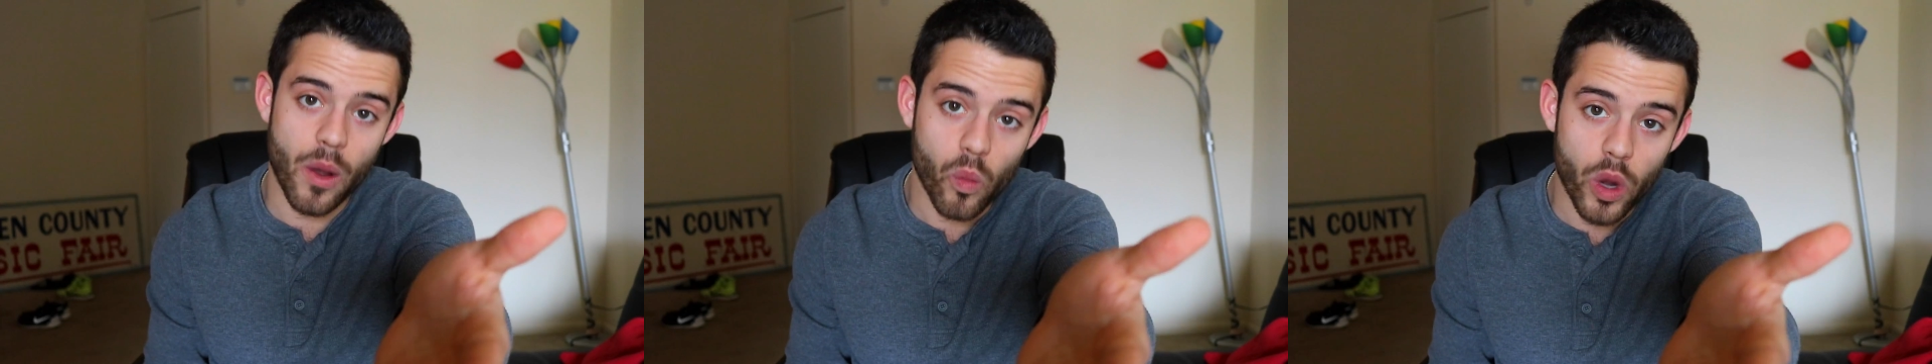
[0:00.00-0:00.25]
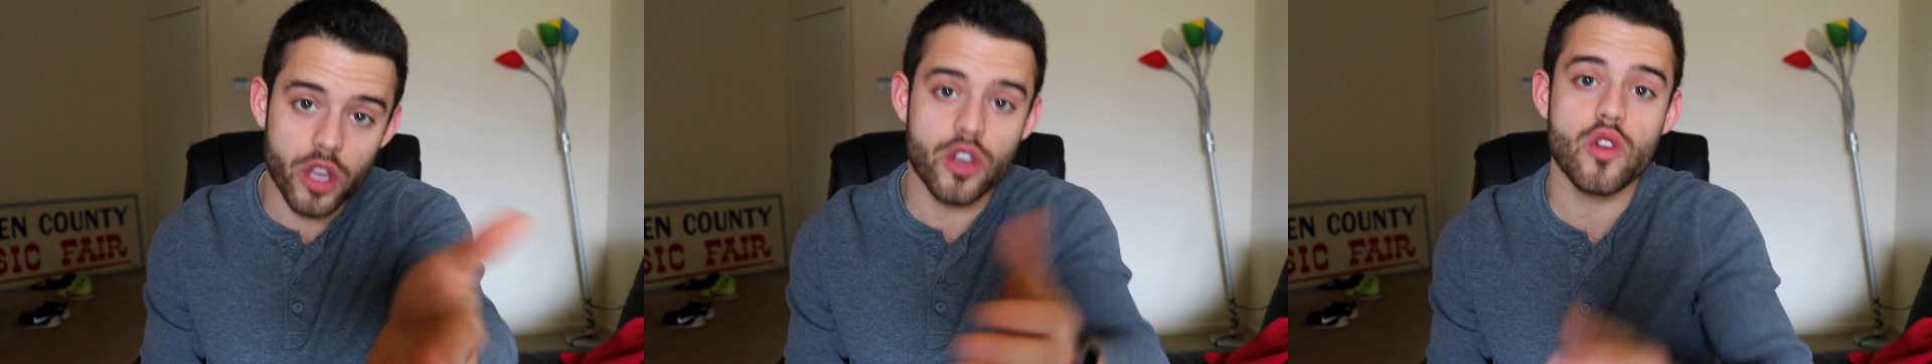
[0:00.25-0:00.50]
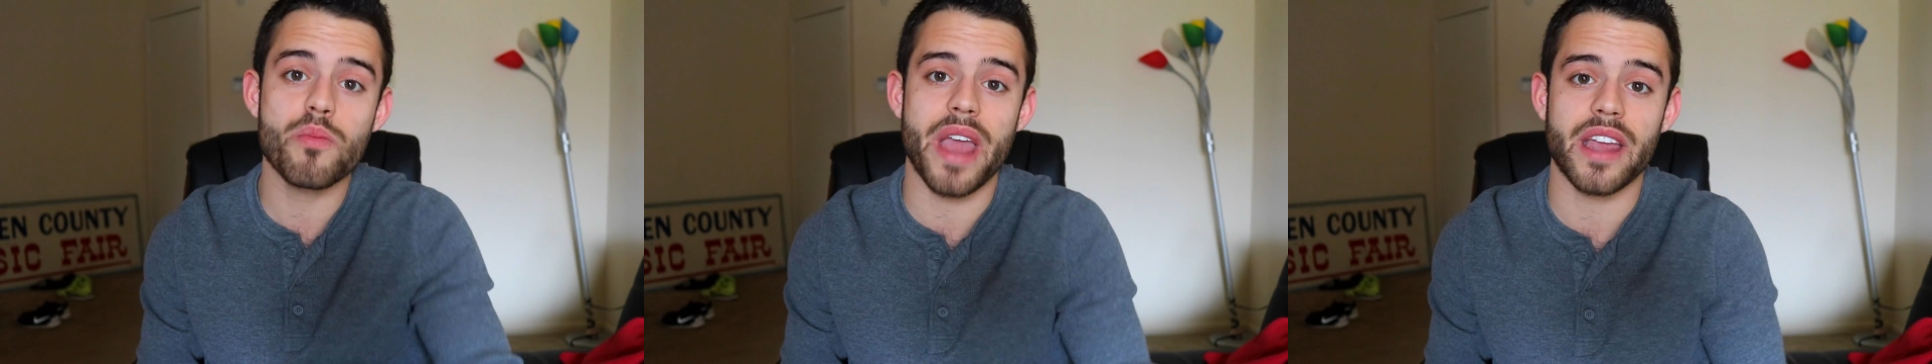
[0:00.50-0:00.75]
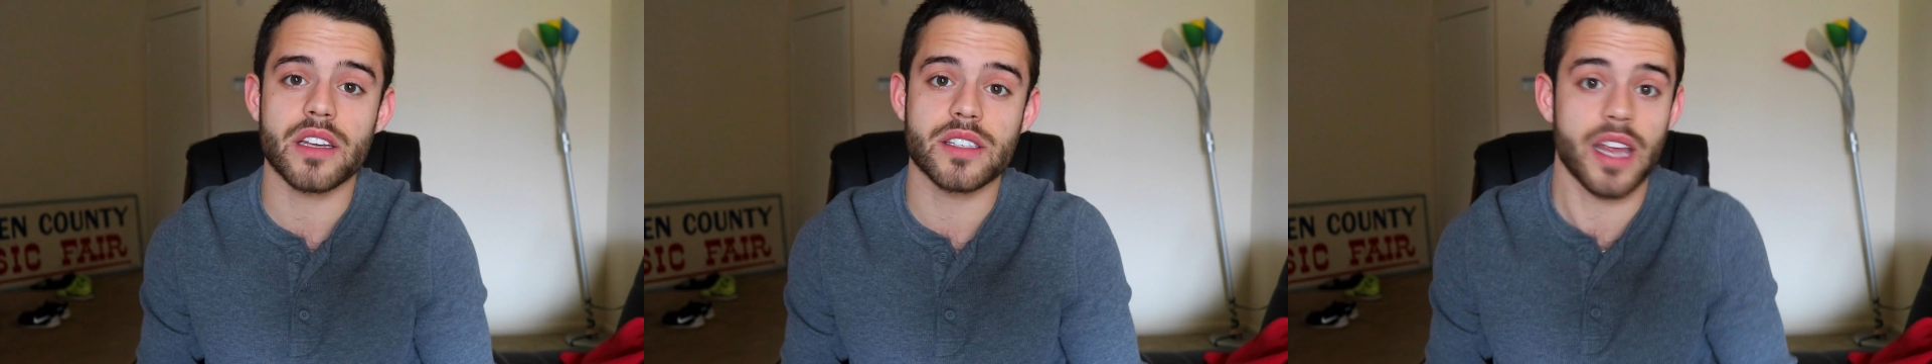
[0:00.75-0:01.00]
what you
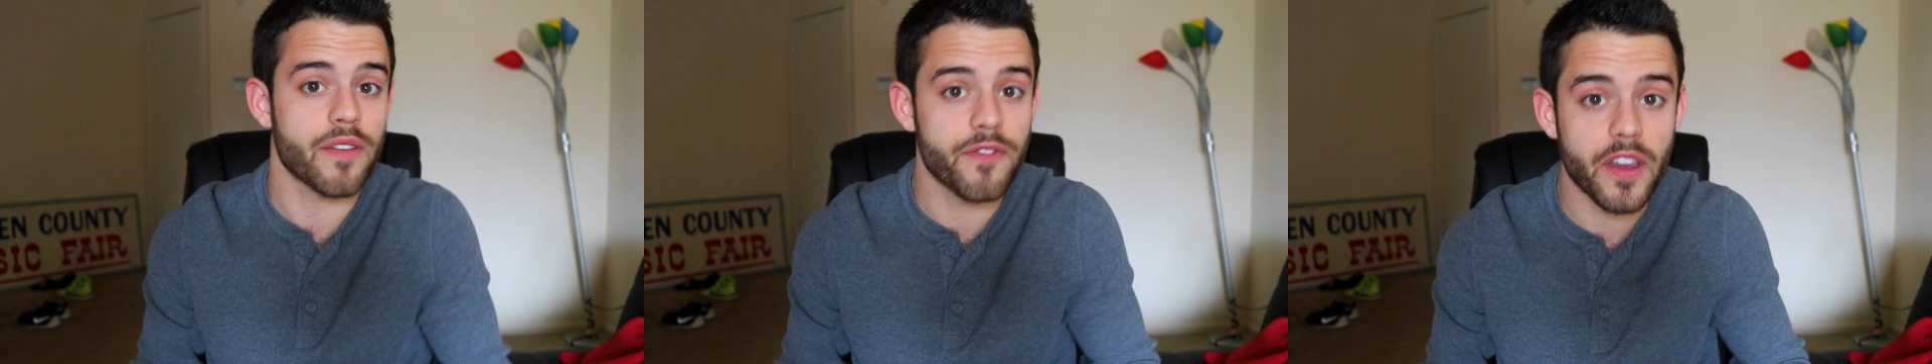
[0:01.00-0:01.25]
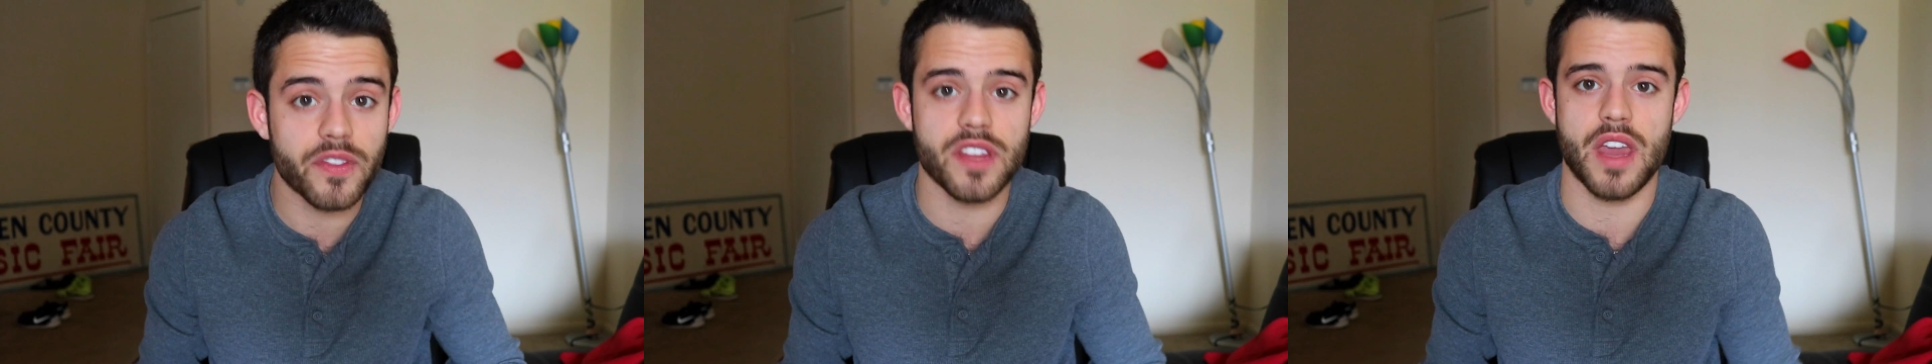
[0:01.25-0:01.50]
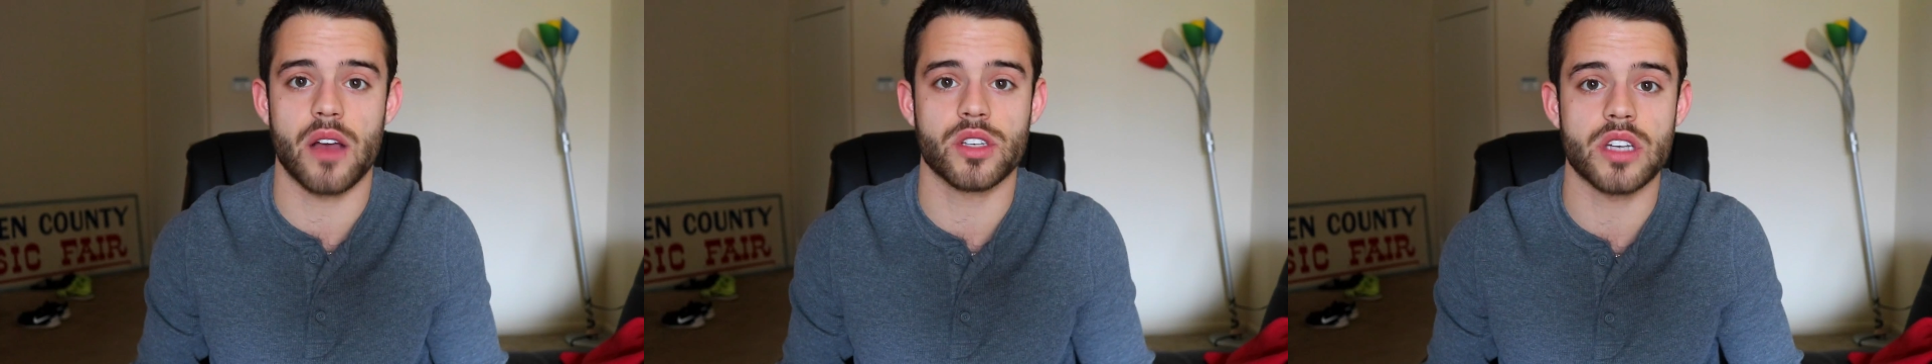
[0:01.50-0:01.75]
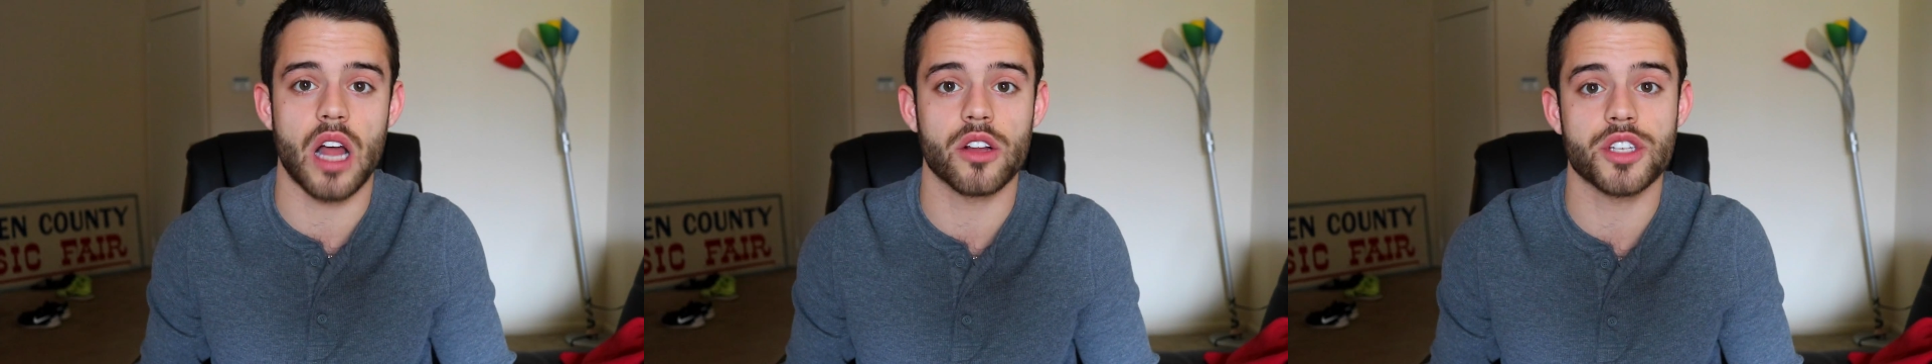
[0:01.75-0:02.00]
make, say
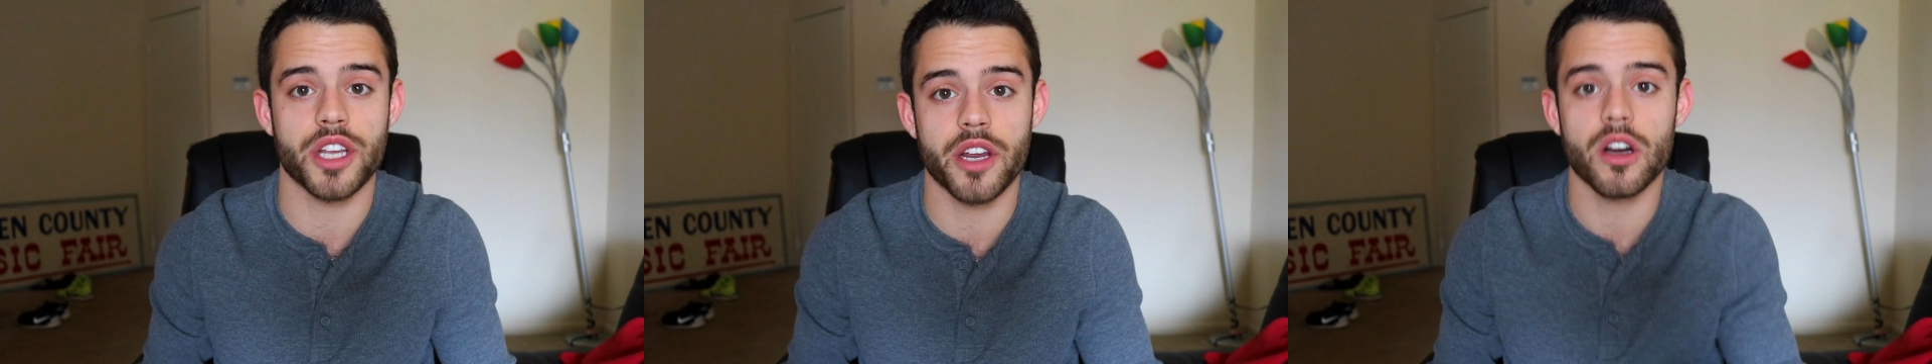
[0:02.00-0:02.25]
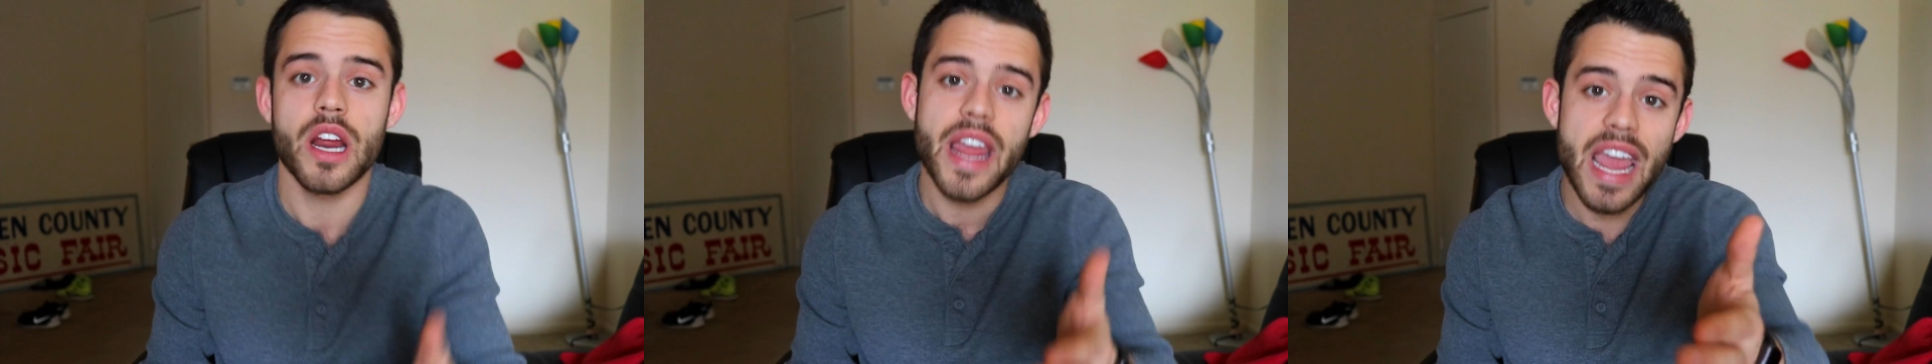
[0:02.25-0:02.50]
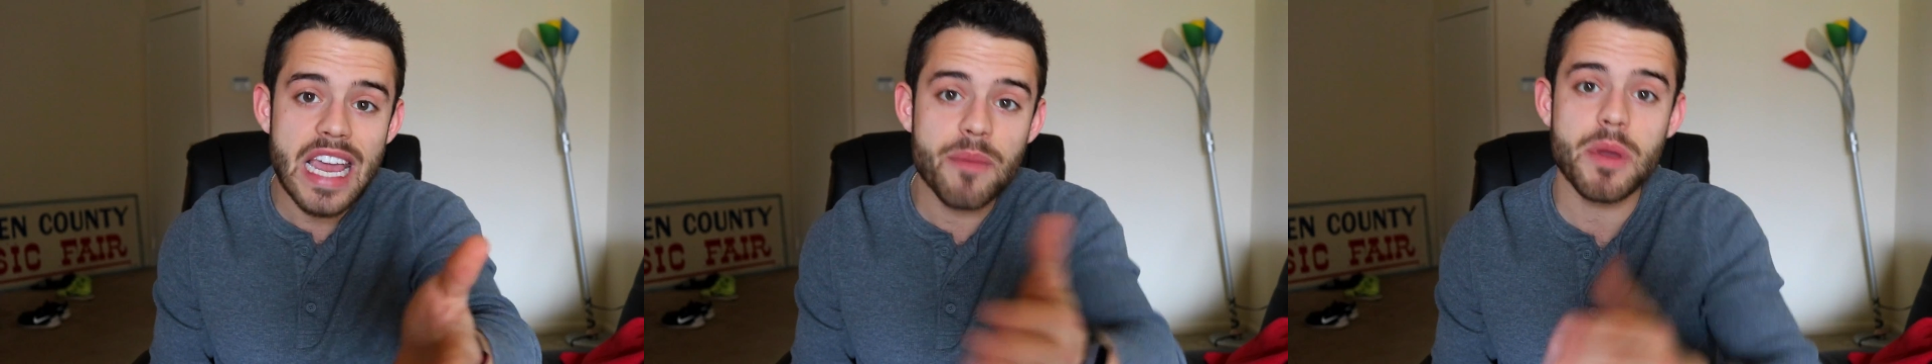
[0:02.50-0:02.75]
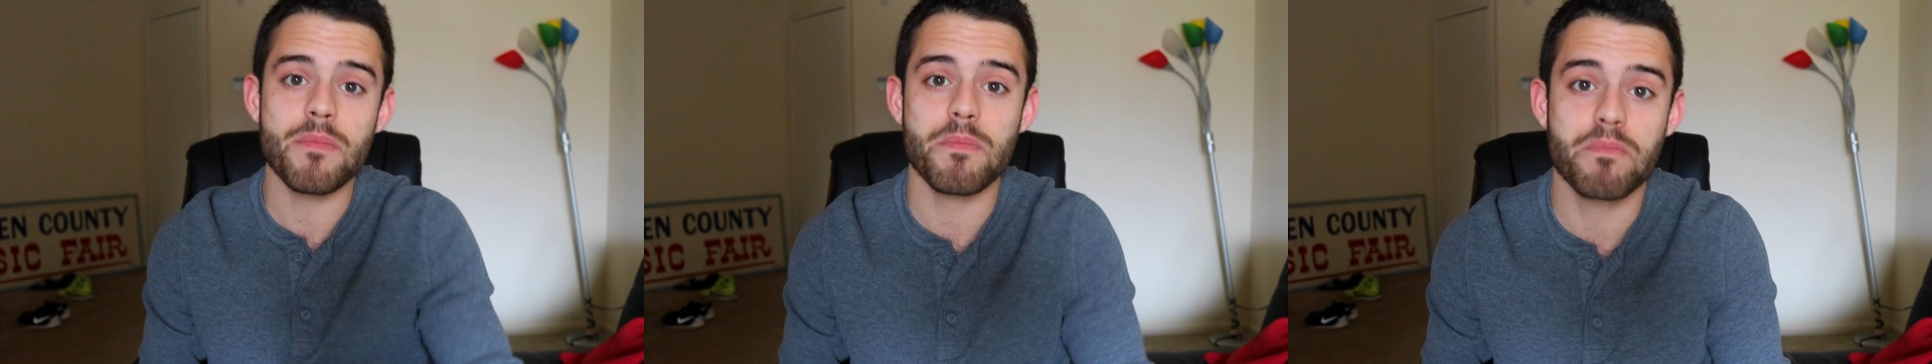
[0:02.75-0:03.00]
$50,000 a year. It could
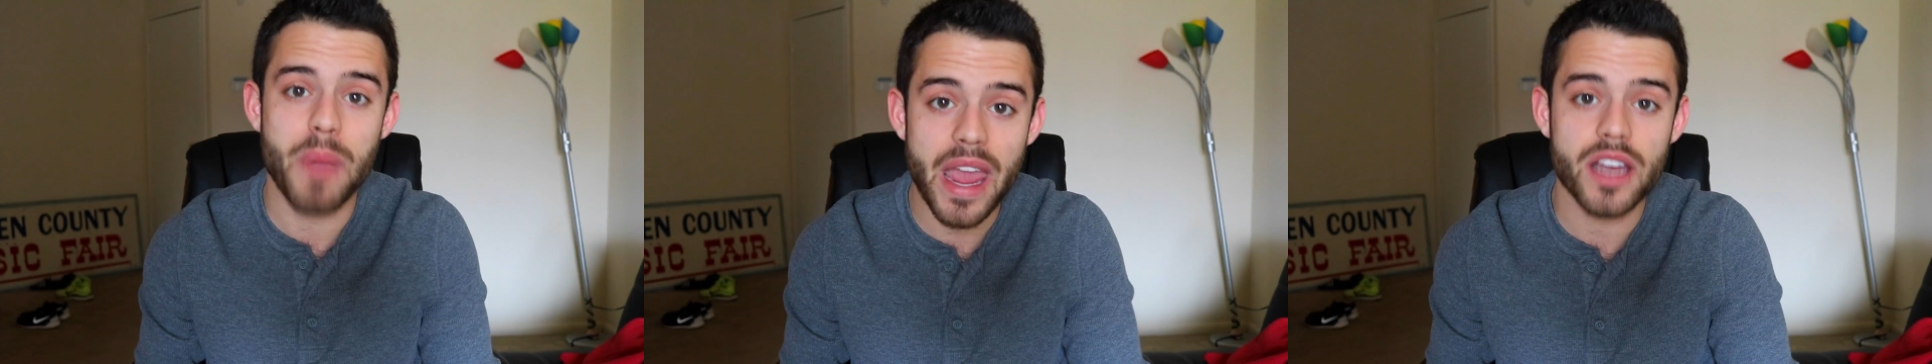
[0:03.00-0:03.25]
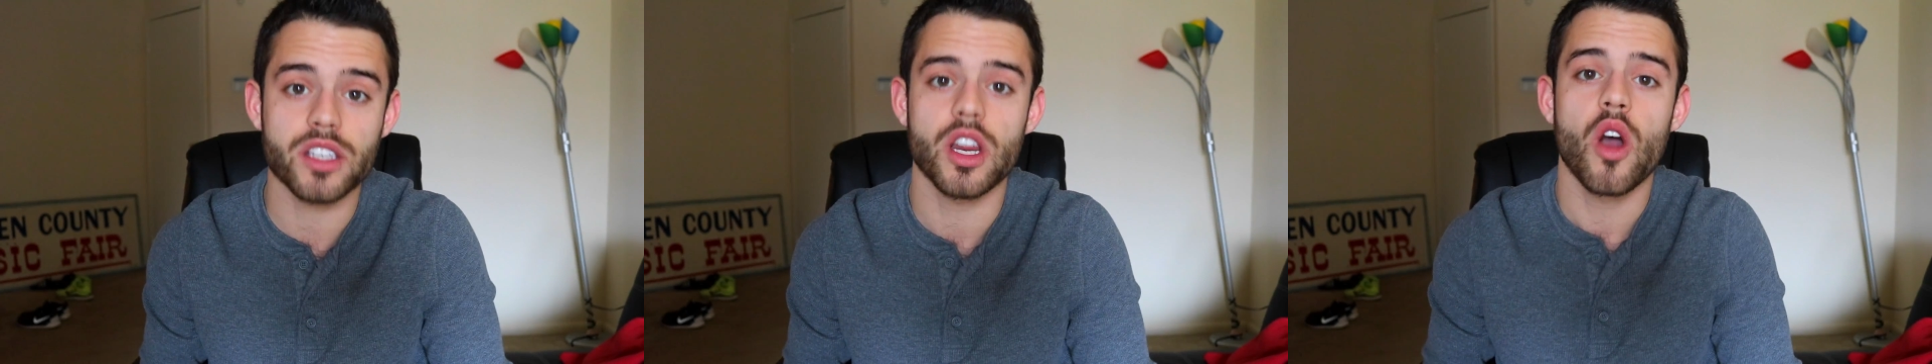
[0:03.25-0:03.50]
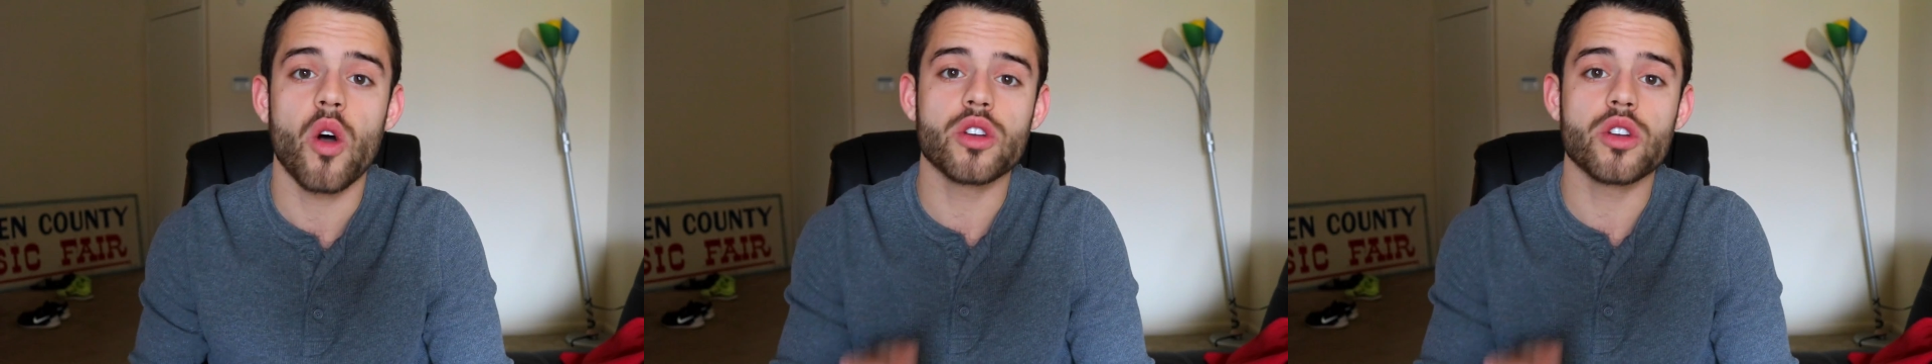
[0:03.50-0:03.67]
be based